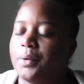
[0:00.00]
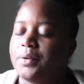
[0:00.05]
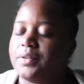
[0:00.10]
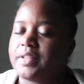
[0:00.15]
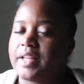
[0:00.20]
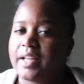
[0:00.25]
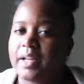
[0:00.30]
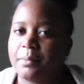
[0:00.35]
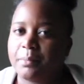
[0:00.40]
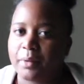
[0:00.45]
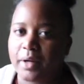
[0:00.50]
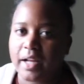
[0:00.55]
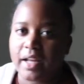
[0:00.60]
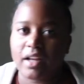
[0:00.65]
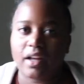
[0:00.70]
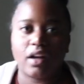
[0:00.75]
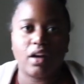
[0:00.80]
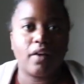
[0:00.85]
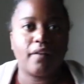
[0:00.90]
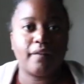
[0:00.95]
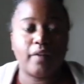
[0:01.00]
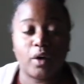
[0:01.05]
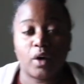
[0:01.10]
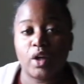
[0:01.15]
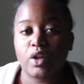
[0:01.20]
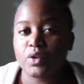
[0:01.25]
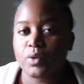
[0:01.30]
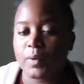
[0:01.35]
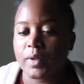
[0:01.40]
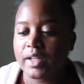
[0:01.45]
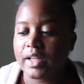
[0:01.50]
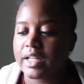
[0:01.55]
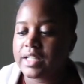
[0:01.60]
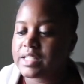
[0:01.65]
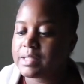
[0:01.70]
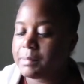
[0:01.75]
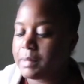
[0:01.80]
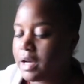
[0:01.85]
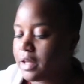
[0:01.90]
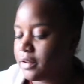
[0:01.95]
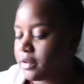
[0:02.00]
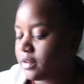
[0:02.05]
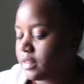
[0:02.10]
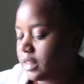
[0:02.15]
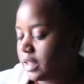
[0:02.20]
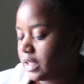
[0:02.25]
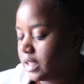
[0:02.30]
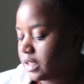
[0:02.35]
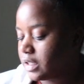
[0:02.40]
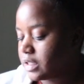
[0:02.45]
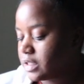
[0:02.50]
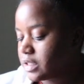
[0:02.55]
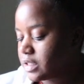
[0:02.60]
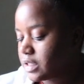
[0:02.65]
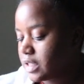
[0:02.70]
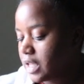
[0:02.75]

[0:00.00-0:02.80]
take a break, focus on some other things.